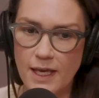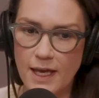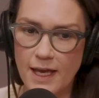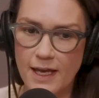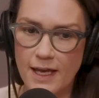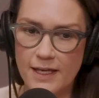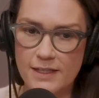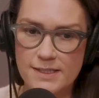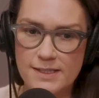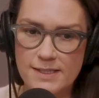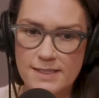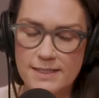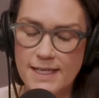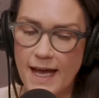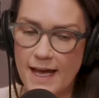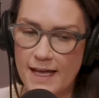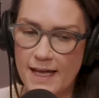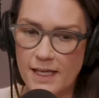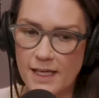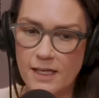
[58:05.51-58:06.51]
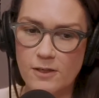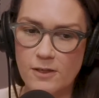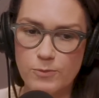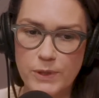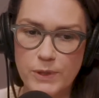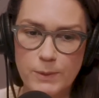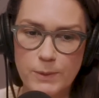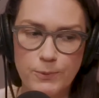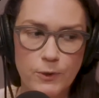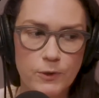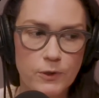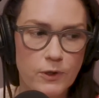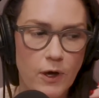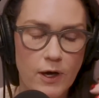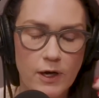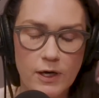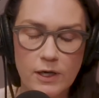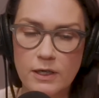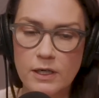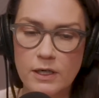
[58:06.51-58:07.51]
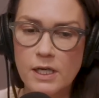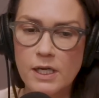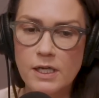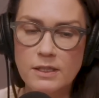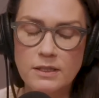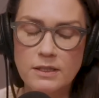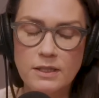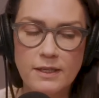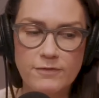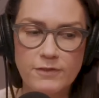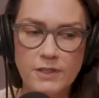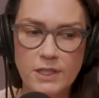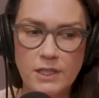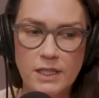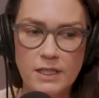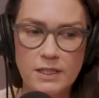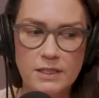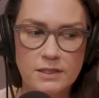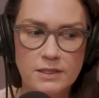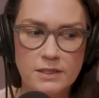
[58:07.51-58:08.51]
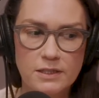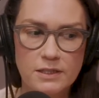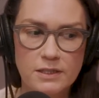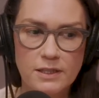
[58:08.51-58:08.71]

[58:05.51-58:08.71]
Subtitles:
And today people are living in